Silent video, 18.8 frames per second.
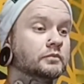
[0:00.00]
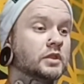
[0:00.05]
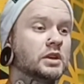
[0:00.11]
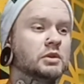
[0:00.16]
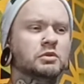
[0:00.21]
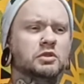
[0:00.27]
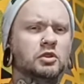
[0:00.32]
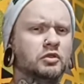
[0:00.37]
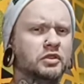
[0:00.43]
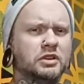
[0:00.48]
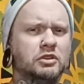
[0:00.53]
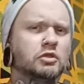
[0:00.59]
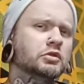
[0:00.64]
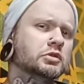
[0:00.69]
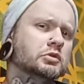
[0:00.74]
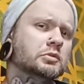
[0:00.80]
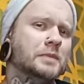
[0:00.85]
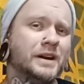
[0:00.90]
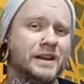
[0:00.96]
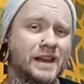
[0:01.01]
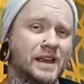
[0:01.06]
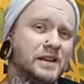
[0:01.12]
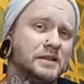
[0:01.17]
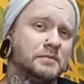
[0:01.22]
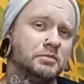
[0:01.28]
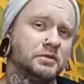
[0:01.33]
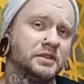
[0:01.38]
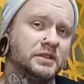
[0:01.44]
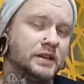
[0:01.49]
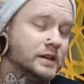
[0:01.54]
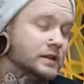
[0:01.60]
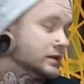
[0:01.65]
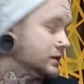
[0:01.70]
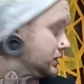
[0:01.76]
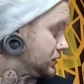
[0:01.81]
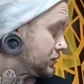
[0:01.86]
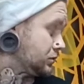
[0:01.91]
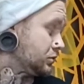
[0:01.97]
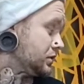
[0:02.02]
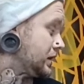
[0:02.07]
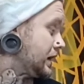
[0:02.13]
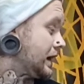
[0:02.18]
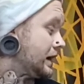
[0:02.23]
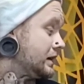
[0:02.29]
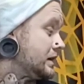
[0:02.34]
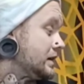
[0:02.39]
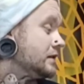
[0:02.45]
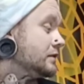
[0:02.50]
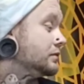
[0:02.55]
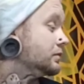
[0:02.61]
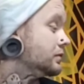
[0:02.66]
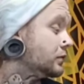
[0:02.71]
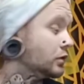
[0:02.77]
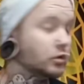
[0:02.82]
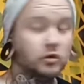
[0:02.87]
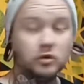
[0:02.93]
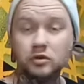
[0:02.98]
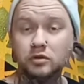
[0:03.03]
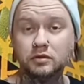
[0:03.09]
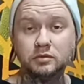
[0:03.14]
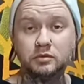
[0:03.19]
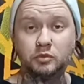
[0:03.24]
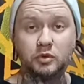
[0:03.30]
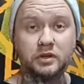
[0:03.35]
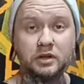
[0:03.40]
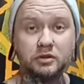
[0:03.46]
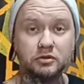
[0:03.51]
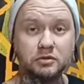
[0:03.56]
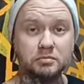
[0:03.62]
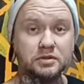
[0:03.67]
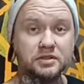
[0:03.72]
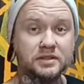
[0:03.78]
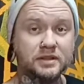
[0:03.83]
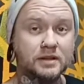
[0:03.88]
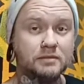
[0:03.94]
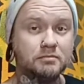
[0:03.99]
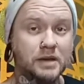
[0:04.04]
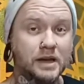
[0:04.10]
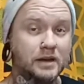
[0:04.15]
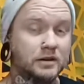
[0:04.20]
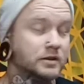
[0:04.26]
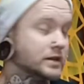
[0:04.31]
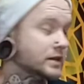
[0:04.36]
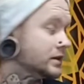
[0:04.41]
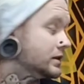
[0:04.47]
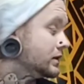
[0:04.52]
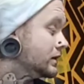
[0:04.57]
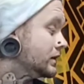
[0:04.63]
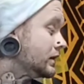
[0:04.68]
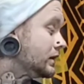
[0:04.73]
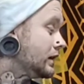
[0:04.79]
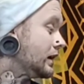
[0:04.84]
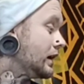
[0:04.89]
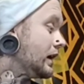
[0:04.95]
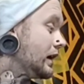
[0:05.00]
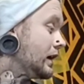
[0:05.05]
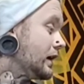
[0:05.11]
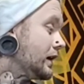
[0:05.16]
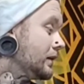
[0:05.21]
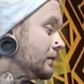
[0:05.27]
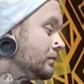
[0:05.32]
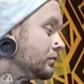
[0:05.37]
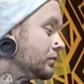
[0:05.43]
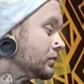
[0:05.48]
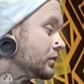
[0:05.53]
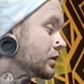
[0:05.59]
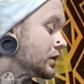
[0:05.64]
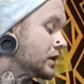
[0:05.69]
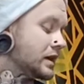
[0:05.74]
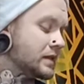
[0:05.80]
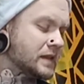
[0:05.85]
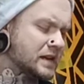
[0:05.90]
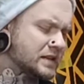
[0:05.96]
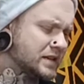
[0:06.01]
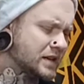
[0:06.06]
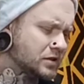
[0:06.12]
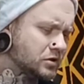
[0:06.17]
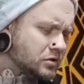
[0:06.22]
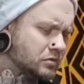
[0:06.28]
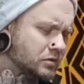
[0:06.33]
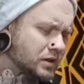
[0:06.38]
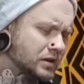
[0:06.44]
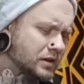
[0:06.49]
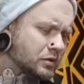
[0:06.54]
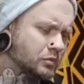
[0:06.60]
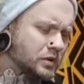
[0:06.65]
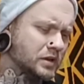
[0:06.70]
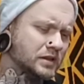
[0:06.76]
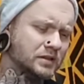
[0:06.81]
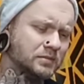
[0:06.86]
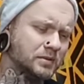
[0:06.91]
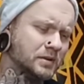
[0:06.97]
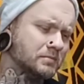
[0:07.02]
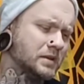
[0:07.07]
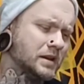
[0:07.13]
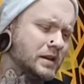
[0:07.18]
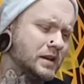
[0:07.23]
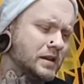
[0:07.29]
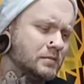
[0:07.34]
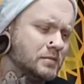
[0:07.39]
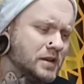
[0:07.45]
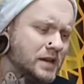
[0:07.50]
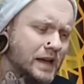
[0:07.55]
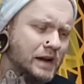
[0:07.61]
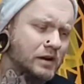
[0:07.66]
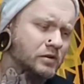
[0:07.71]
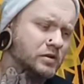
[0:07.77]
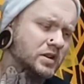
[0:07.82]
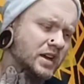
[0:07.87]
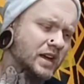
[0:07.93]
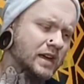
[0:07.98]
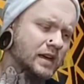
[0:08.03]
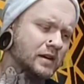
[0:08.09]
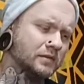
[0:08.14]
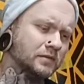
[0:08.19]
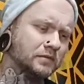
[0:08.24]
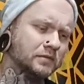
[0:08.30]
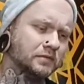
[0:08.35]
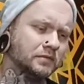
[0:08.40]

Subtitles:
It would only go to about 80%. This one had a full 100% battery. In that tattoo, I think we spent maybe hour and a half,